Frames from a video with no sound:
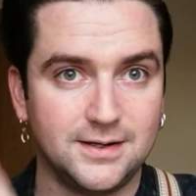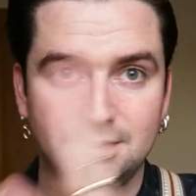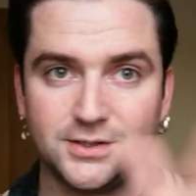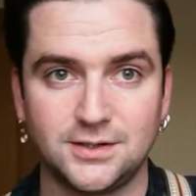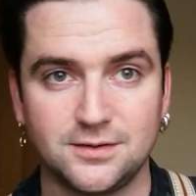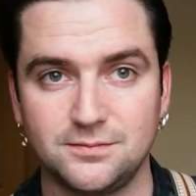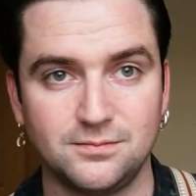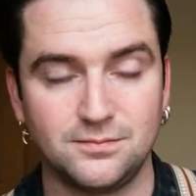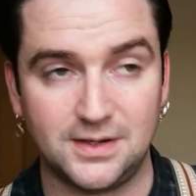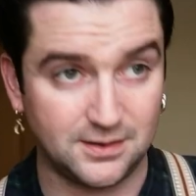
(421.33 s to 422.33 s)
and it just
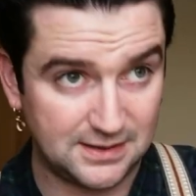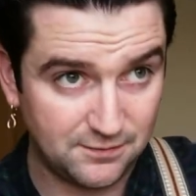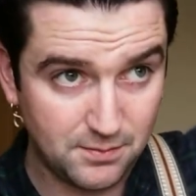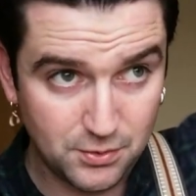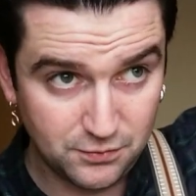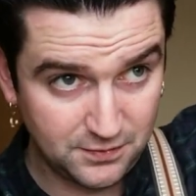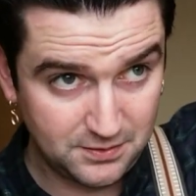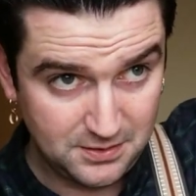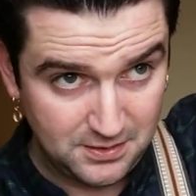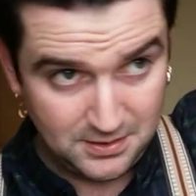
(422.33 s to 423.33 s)
doesn't. It doesn't even move.
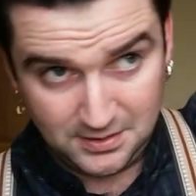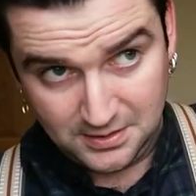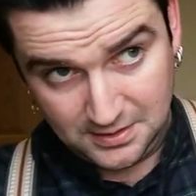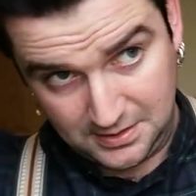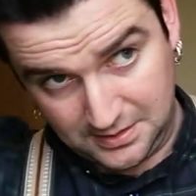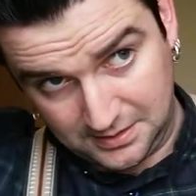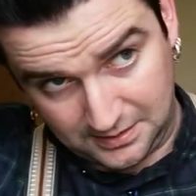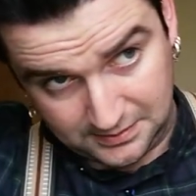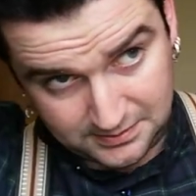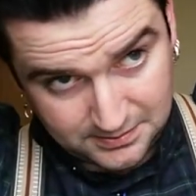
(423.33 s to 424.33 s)

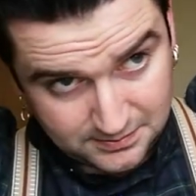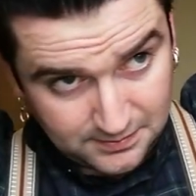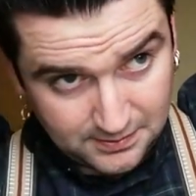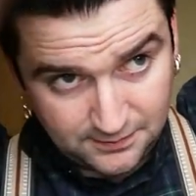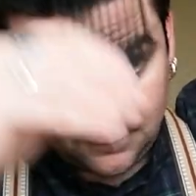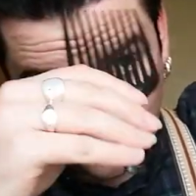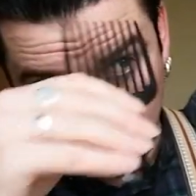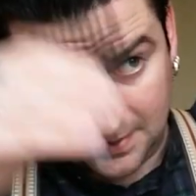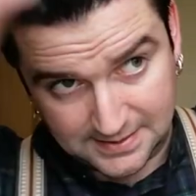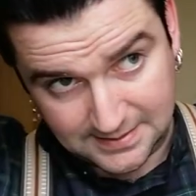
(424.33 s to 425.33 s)
It's
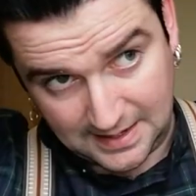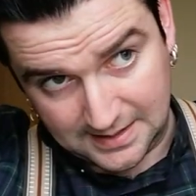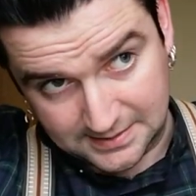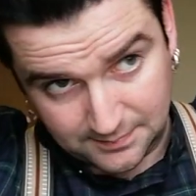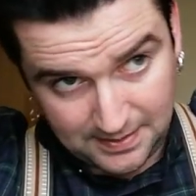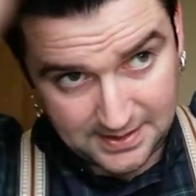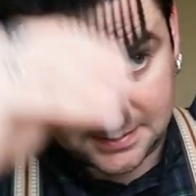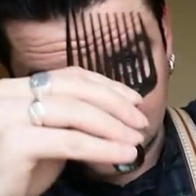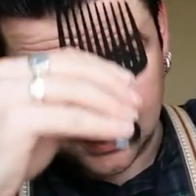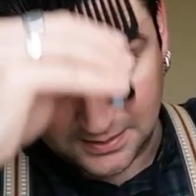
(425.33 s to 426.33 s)
firmly set into
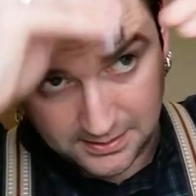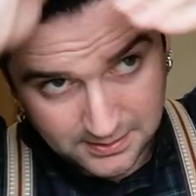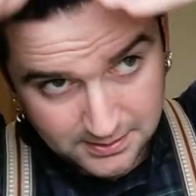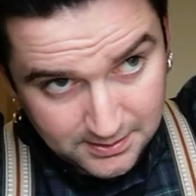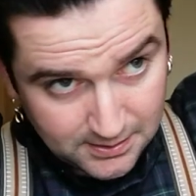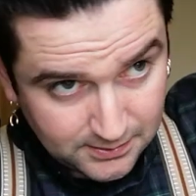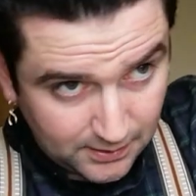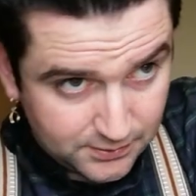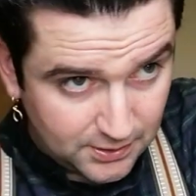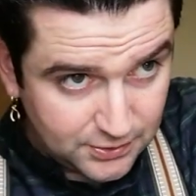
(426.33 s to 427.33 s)
place.
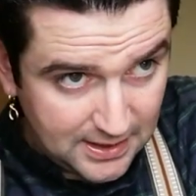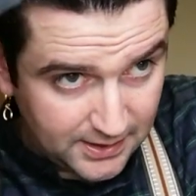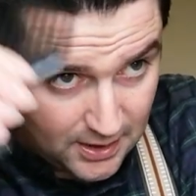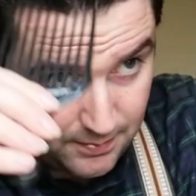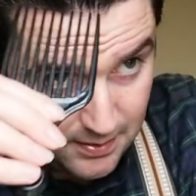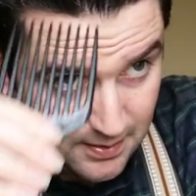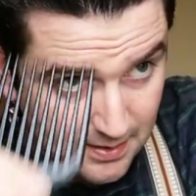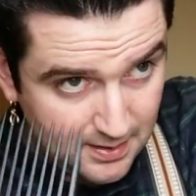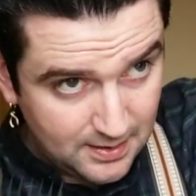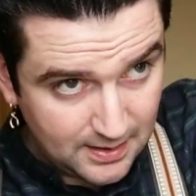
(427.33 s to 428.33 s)
So just dragging it up,
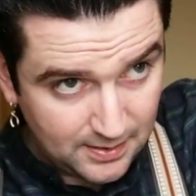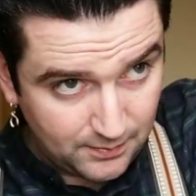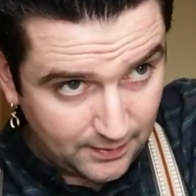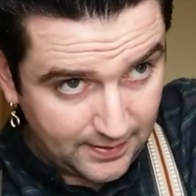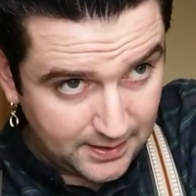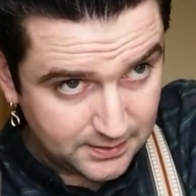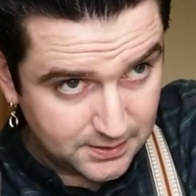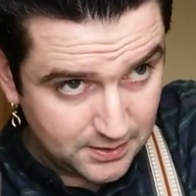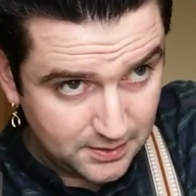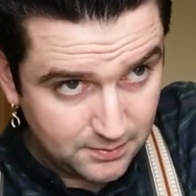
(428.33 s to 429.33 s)
and then with the other
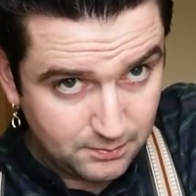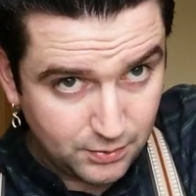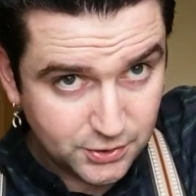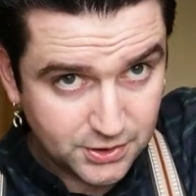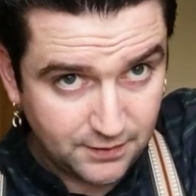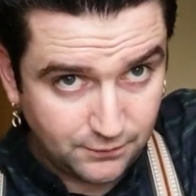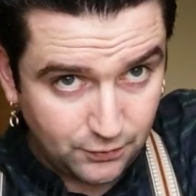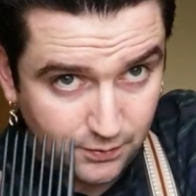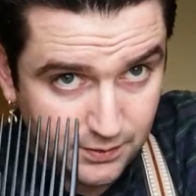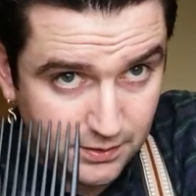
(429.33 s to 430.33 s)
hand pushing it
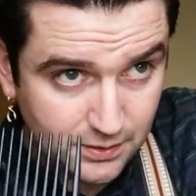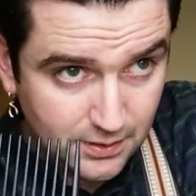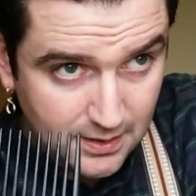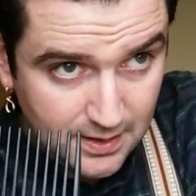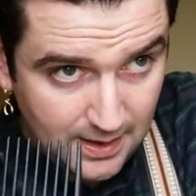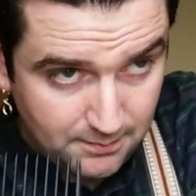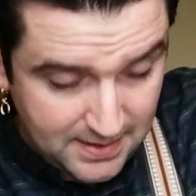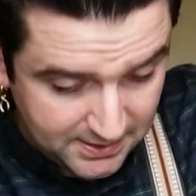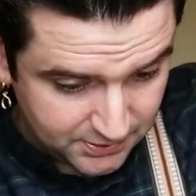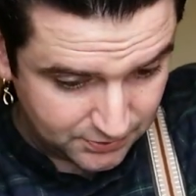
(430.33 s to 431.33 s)
forward, and
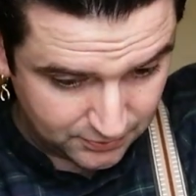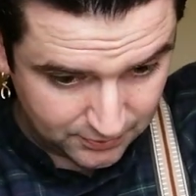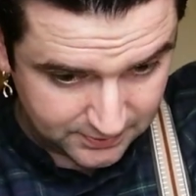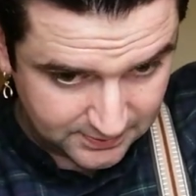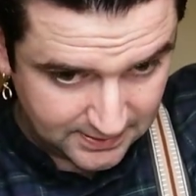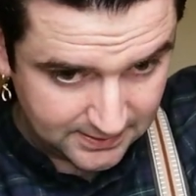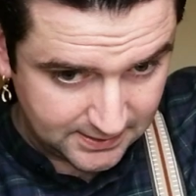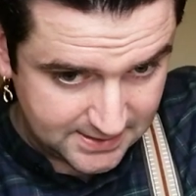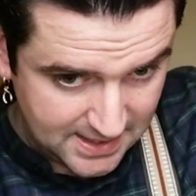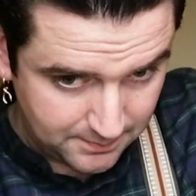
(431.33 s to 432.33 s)
making sure, as I said,
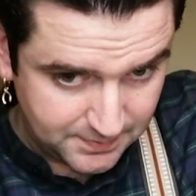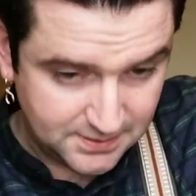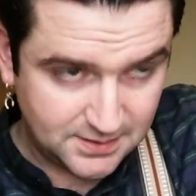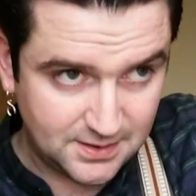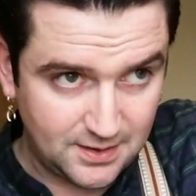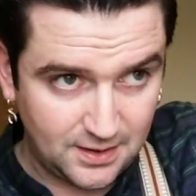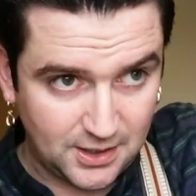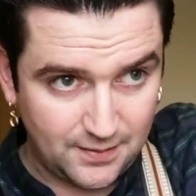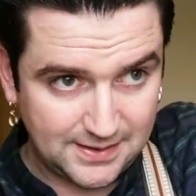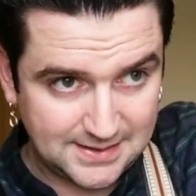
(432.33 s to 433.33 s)
the tips are
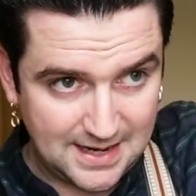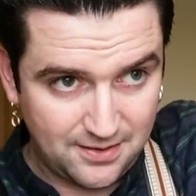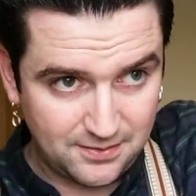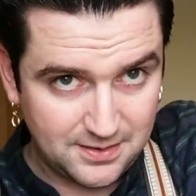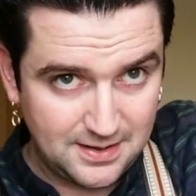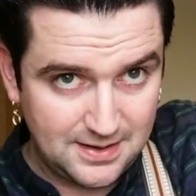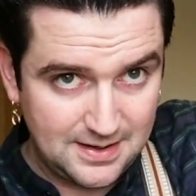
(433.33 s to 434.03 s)
going down